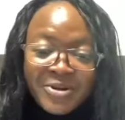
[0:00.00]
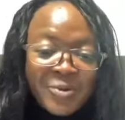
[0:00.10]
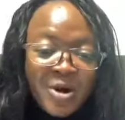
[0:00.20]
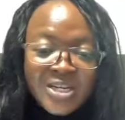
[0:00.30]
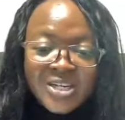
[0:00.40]
the
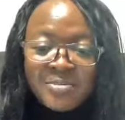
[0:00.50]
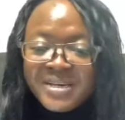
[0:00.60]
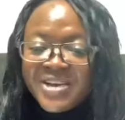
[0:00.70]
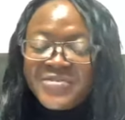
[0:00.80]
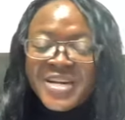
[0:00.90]
workshop,
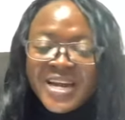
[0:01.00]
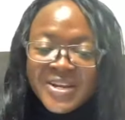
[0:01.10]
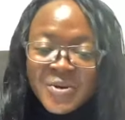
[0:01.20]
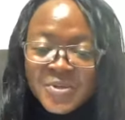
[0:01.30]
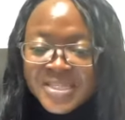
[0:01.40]

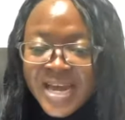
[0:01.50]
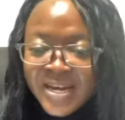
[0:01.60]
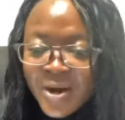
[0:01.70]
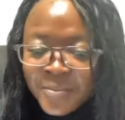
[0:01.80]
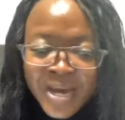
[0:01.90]
definitely go
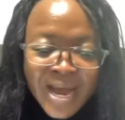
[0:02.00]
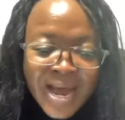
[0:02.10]
sign up.